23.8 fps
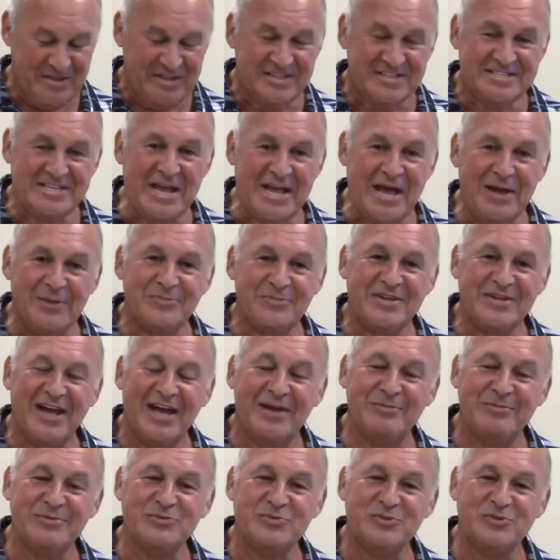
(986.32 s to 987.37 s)

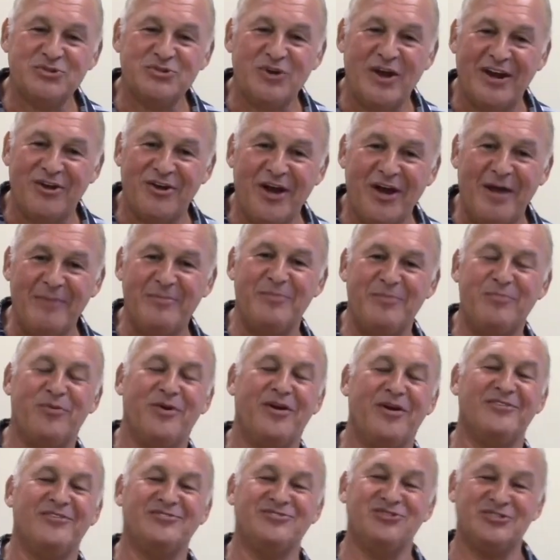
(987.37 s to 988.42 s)
Sometimes we try to copy
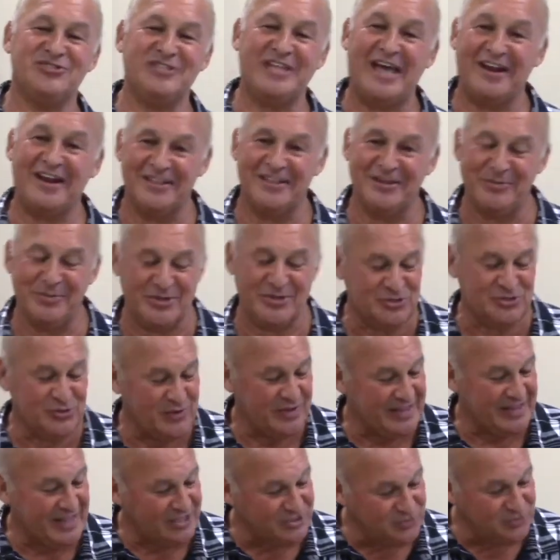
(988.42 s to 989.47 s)
prayers and just add a little bit to
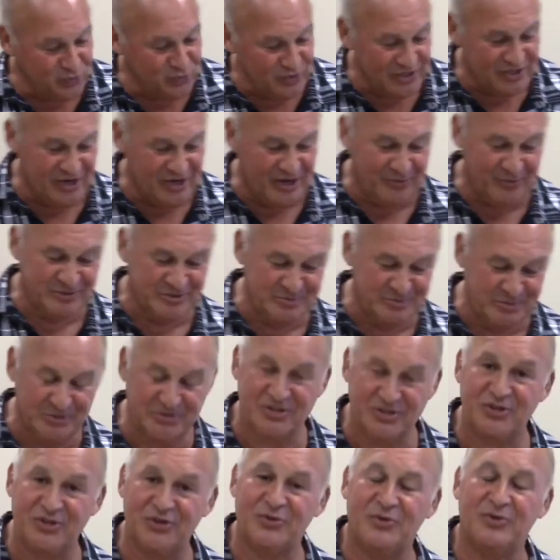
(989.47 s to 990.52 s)
it. That's really not what we're supposed
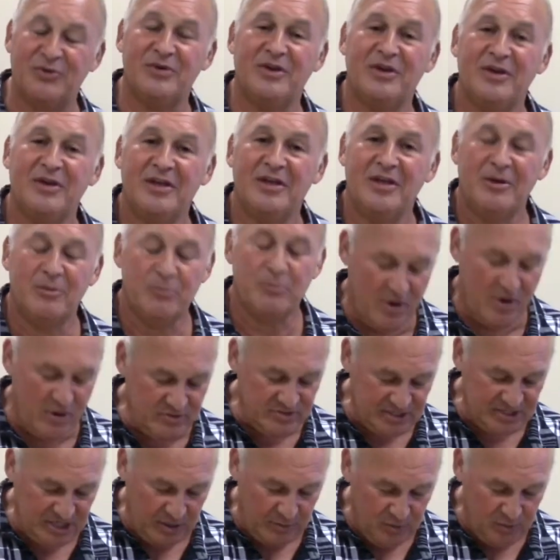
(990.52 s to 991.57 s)
to do. Prayer
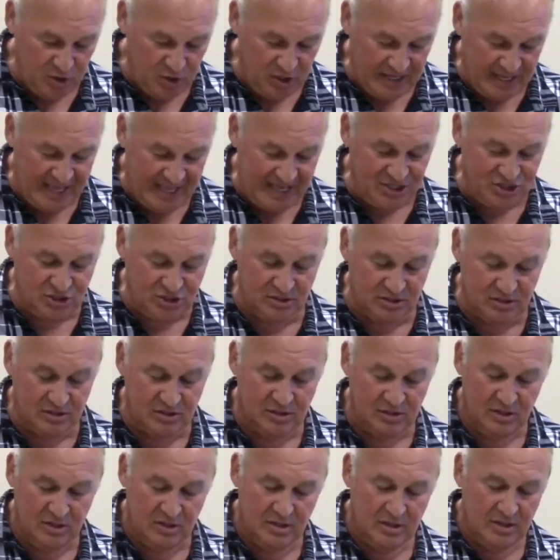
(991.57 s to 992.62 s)
is a communication.
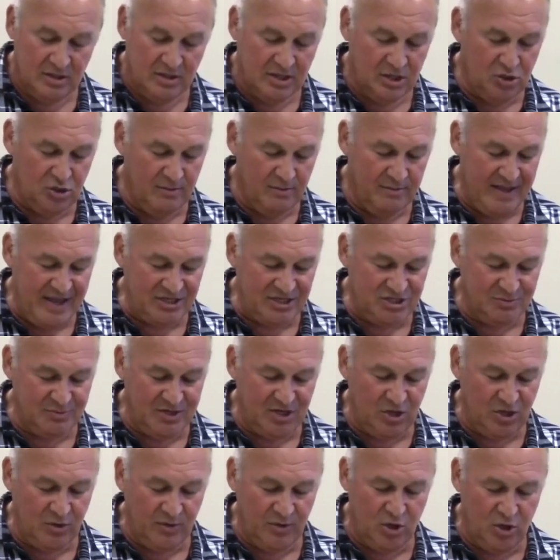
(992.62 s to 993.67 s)
Can you imagine me
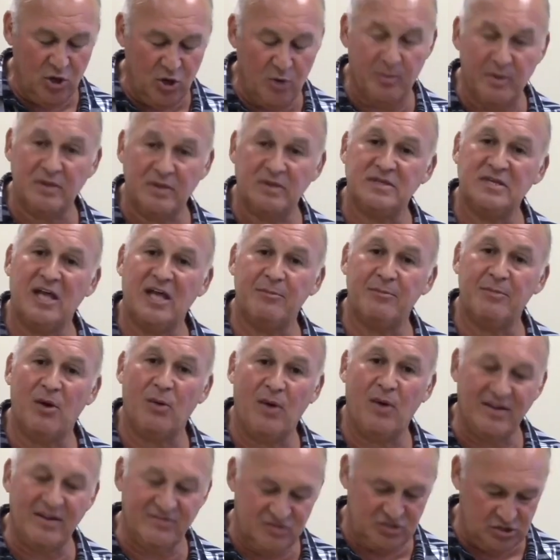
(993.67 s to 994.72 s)
going home and telling my
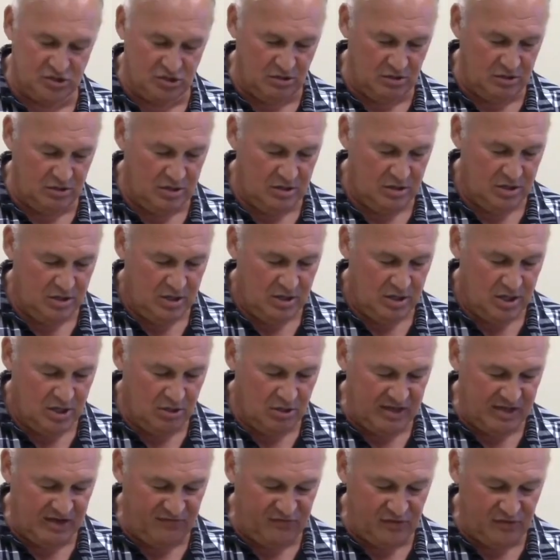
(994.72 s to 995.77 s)
wife, Cheryl,
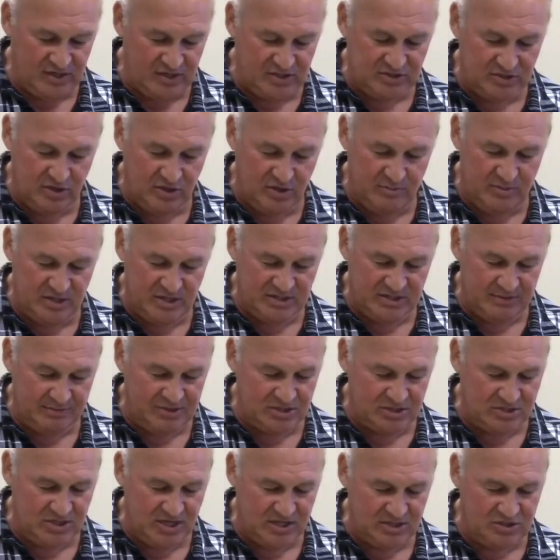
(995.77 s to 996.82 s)
okay, for the next 30 minutes I'm
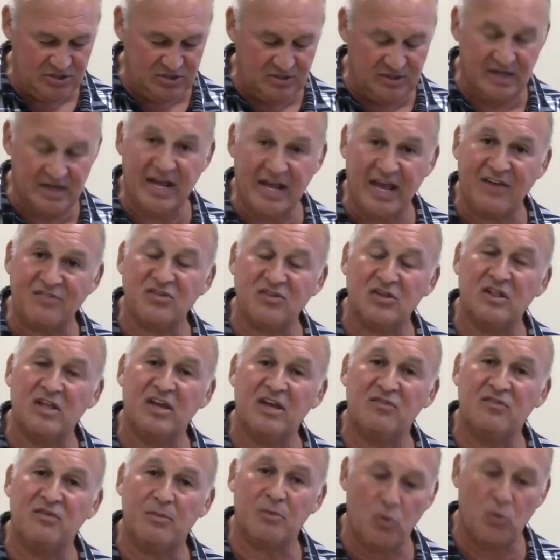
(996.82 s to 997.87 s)
going to talk to you, then I have to
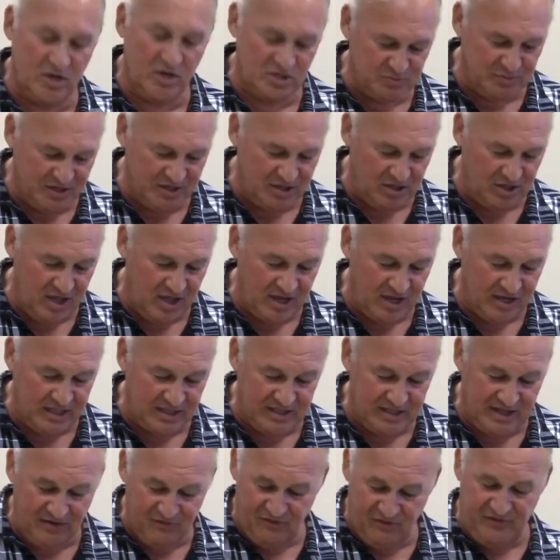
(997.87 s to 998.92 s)
leave. I'm going to watch my clock.
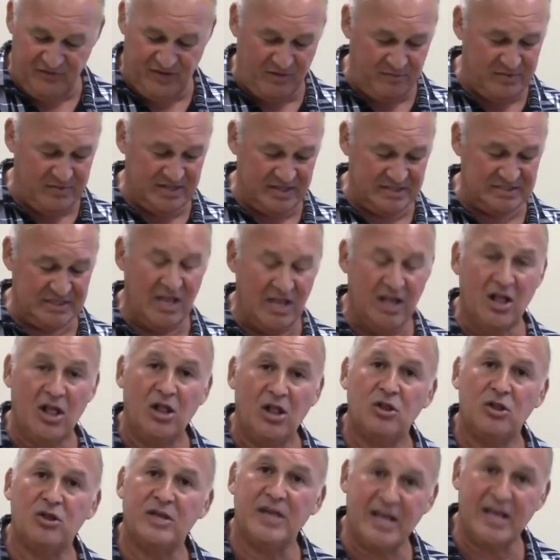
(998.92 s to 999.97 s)
And then every five minutes,
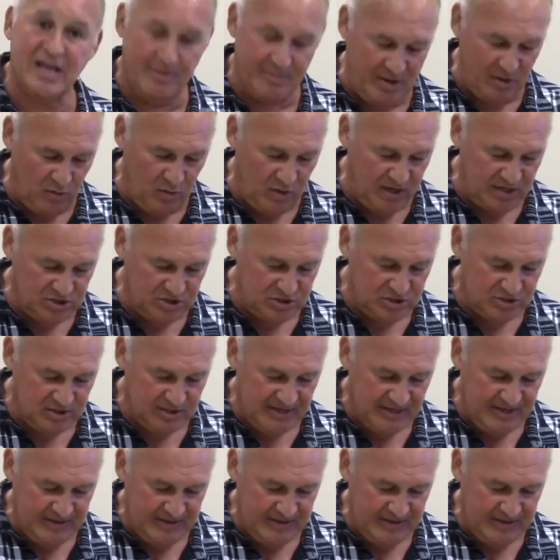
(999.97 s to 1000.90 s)
looking at my watch.